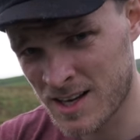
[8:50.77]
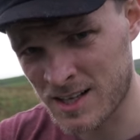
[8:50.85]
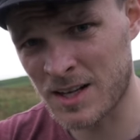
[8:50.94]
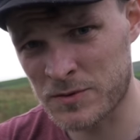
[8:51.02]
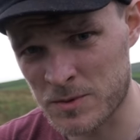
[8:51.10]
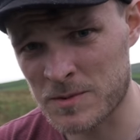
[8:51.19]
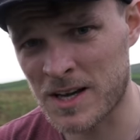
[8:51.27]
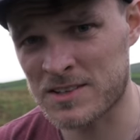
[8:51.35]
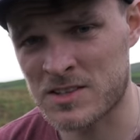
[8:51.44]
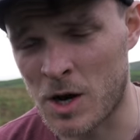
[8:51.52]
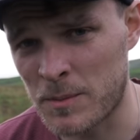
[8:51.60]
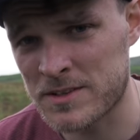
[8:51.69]
left some
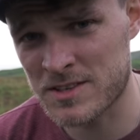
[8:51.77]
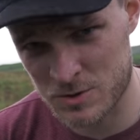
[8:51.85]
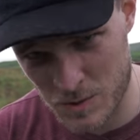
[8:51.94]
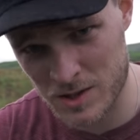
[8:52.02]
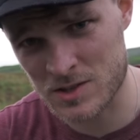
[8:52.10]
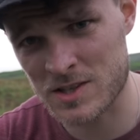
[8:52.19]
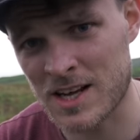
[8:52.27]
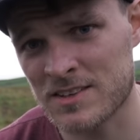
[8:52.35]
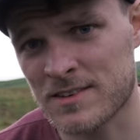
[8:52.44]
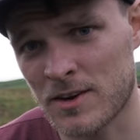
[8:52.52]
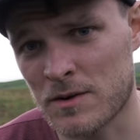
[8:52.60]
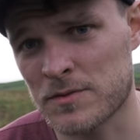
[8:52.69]
nice comments as well, so
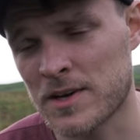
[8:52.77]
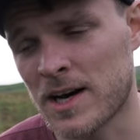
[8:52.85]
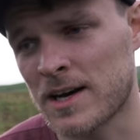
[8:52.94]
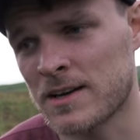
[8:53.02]
thanks a lot for that,